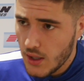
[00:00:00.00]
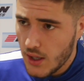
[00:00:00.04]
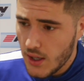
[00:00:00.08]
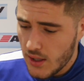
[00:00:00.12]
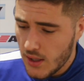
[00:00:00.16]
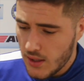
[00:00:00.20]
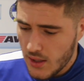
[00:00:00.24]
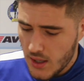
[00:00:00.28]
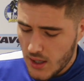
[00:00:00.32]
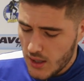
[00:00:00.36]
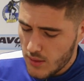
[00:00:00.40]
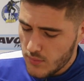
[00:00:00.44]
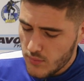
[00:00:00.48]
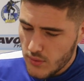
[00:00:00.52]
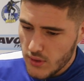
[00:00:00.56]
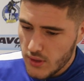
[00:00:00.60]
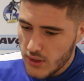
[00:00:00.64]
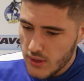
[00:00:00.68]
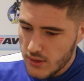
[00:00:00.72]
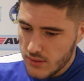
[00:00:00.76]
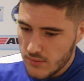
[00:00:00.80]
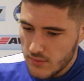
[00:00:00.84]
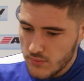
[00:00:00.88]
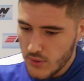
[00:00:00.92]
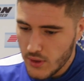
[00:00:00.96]
Yeah, no, I'm
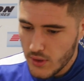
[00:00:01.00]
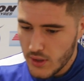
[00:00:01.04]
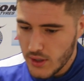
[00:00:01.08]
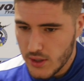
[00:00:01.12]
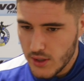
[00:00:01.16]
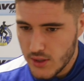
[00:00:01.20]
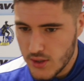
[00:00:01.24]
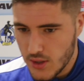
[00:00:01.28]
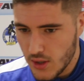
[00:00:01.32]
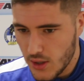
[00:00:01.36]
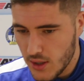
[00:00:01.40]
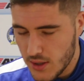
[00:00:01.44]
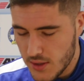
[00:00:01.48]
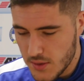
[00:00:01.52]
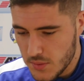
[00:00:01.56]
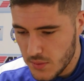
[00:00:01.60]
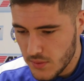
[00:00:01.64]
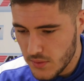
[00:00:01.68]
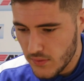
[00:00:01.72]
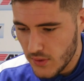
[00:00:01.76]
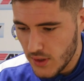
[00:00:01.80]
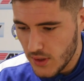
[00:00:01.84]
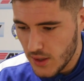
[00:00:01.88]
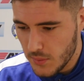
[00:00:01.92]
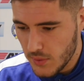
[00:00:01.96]
really, really excited, to
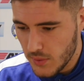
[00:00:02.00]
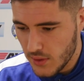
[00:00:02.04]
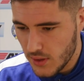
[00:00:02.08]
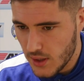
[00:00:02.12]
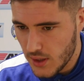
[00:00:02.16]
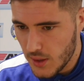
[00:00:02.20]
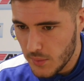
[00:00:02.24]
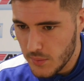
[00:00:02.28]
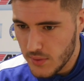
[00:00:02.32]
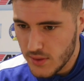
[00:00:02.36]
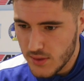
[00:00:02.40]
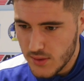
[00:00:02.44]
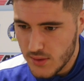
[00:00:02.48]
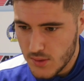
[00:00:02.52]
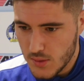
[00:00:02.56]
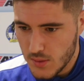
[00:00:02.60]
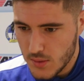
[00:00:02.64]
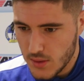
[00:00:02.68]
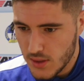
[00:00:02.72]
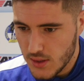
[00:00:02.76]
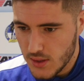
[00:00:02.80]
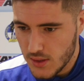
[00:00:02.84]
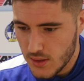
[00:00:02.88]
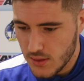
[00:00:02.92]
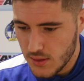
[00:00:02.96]
be fair. I mean, coming
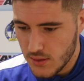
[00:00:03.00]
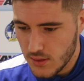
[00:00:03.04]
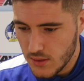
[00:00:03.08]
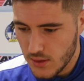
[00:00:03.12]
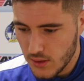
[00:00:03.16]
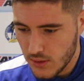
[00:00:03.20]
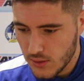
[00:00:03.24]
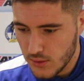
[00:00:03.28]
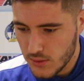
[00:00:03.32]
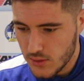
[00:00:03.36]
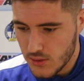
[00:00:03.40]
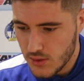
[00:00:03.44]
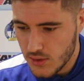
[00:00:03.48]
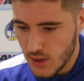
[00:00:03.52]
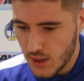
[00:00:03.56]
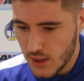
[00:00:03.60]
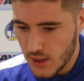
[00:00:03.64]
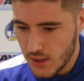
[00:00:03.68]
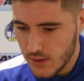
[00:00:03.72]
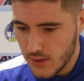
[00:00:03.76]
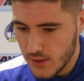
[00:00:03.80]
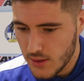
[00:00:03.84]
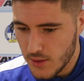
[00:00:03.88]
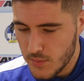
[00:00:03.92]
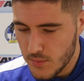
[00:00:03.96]
into a good
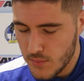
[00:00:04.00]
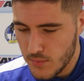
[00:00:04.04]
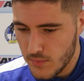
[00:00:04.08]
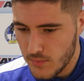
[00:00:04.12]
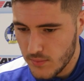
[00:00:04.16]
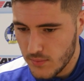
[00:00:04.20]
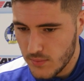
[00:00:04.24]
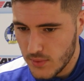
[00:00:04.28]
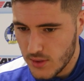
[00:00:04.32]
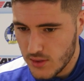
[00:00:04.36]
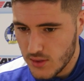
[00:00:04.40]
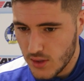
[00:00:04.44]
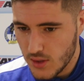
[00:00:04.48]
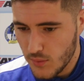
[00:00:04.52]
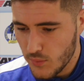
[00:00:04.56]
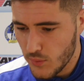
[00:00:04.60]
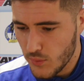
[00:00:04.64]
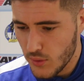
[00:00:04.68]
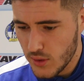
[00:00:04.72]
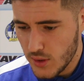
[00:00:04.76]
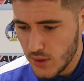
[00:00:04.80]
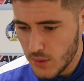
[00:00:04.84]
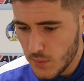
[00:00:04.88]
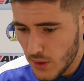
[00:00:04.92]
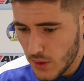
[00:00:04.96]
side that's done
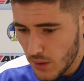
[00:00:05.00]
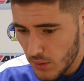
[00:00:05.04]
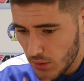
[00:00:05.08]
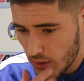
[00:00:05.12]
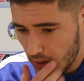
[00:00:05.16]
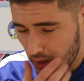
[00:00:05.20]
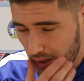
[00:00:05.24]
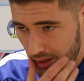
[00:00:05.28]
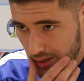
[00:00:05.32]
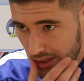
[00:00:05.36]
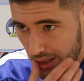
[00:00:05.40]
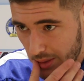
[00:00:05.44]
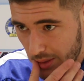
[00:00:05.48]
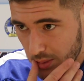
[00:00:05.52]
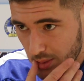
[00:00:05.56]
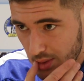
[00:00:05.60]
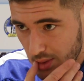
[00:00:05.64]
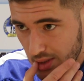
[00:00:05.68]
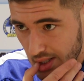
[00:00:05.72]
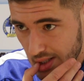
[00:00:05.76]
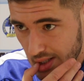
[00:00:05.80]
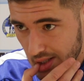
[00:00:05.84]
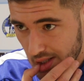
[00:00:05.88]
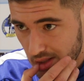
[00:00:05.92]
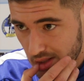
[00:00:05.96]
really well the last couple of
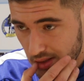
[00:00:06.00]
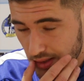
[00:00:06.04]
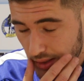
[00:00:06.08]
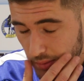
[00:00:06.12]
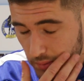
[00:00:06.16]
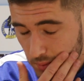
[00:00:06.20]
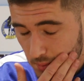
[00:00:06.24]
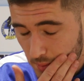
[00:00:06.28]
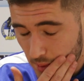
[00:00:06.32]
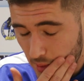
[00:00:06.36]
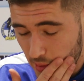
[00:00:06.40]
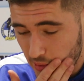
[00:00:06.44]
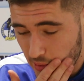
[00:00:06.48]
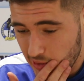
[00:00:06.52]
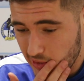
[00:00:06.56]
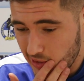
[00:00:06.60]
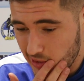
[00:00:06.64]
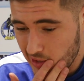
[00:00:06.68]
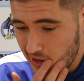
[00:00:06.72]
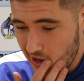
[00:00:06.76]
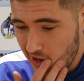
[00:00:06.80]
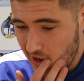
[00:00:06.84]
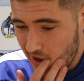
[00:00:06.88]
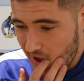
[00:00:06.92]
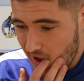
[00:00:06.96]
seasons to get promoted.
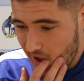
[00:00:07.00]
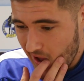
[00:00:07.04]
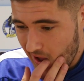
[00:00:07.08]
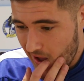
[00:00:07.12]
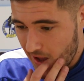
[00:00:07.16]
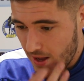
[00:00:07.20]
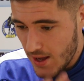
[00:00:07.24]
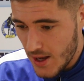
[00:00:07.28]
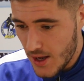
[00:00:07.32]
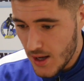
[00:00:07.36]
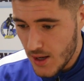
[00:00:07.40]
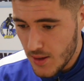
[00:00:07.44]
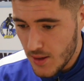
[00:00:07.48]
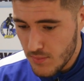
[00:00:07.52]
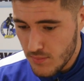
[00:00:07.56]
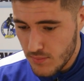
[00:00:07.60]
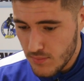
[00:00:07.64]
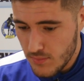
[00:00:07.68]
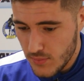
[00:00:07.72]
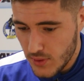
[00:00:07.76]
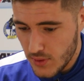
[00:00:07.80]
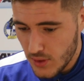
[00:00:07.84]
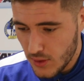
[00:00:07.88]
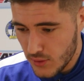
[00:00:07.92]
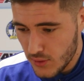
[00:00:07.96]

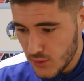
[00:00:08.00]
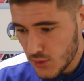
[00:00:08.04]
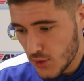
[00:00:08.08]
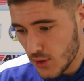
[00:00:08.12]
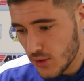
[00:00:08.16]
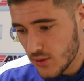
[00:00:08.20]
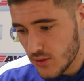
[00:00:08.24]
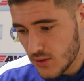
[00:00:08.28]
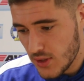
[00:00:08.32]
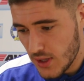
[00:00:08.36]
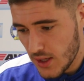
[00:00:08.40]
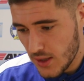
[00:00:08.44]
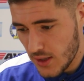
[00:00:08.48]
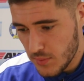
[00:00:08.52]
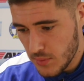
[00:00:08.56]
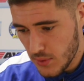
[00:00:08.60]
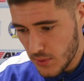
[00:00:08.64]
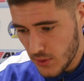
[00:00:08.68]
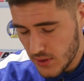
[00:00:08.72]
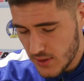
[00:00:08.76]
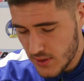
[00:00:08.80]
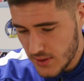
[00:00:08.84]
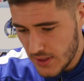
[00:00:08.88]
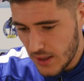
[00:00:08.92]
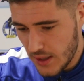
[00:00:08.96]
You know, it's a good set of
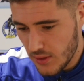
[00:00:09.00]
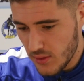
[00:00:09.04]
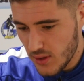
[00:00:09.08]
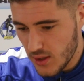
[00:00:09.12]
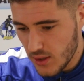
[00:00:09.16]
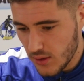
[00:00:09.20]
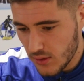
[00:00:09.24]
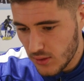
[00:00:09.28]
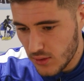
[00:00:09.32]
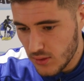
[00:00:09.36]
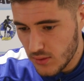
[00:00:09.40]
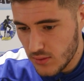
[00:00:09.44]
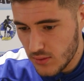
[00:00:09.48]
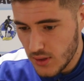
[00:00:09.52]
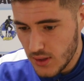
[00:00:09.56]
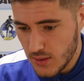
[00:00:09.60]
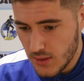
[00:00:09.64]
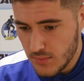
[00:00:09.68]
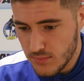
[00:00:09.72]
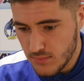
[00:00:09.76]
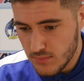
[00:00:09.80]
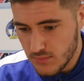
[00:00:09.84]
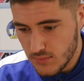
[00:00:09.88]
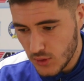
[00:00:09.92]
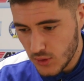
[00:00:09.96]
boys down there, good
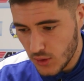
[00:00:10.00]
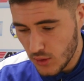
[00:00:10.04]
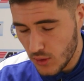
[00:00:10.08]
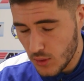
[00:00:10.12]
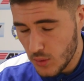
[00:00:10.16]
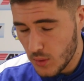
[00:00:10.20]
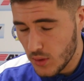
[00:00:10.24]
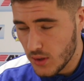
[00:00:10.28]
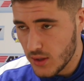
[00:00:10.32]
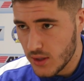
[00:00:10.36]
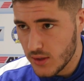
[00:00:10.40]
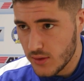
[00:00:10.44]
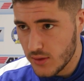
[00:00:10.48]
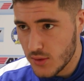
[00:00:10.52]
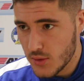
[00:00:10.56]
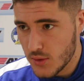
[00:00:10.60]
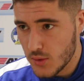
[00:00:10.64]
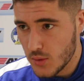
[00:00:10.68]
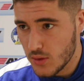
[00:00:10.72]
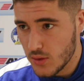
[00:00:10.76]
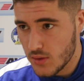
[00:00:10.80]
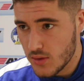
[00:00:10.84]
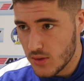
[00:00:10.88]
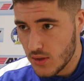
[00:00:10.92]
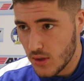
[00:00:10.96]
quality in the
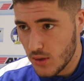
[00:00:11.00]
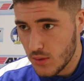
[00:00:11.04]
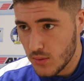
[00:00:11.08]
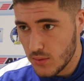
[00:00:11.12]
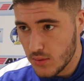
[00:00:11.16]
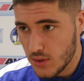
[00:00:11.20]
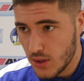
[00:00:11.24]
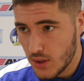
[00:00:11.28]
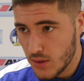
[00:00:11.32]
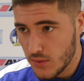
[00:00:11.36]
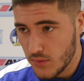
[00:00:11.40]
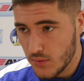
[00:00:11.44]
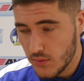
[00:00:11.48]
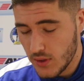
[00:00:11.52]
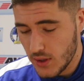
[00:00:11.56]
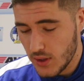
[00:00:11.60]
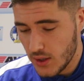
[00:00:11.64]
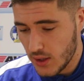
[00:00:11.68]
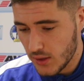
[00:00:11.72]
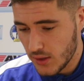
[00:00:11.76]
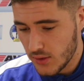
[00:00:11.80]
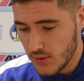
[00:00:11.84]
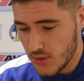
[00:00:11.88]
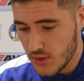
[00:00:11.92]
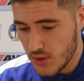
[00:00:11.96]
squad, so hopefully
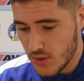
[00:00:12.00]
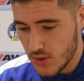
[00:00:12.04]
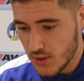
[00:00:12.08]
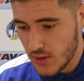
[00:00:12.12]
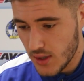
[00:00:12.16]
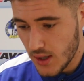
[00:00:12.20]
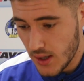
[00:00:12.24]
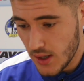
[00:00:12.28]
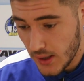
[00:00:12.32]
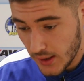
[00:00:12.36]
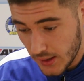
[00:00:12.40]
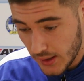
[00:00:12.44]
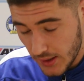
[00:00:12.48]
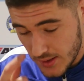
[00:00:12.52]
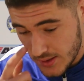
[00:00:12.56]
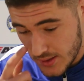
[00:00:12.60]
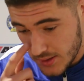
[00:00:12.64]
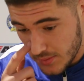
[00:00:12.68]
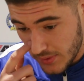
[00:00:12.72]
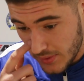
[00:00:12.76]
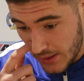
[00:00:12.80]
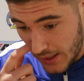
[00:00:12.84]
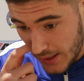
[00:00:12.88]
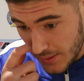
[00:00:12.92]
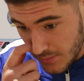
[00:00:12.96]
I can just get
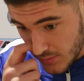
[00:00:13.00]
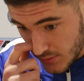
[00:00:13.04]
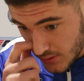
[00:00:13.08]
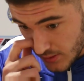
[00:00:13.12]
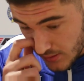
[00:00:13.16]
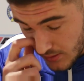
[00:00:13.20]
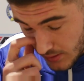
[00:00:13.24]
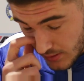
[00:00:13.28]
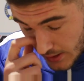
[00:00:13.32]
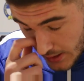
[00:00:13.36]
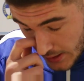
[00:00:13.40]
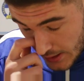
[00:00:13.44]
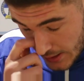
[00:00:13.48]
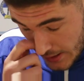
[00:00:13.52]
some games and